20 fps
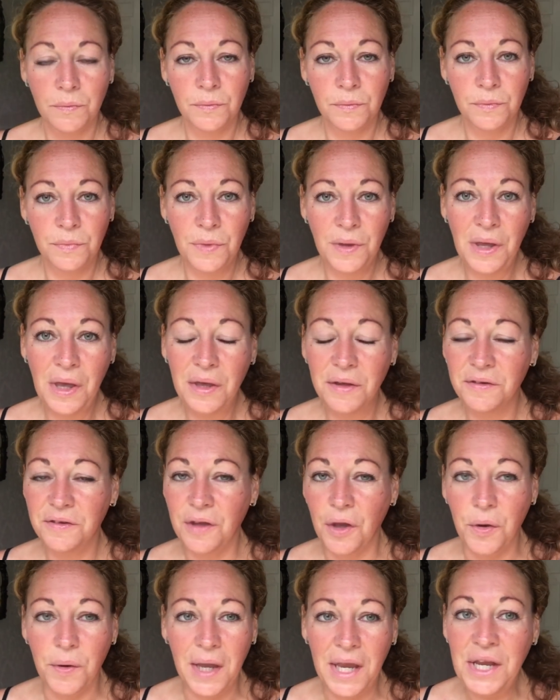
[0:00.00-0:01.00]

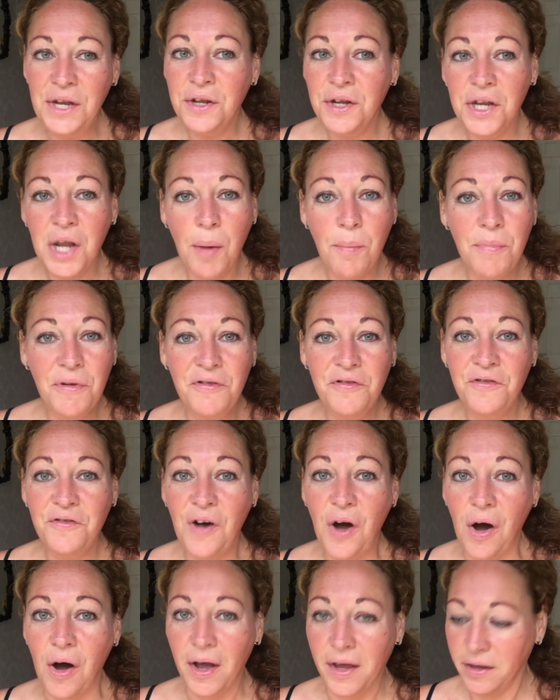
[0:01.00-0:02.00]
So in at number
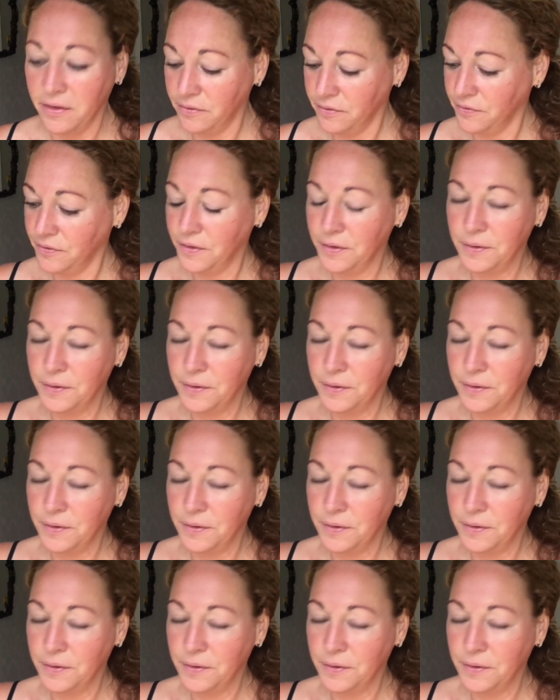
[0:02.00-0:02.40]
5,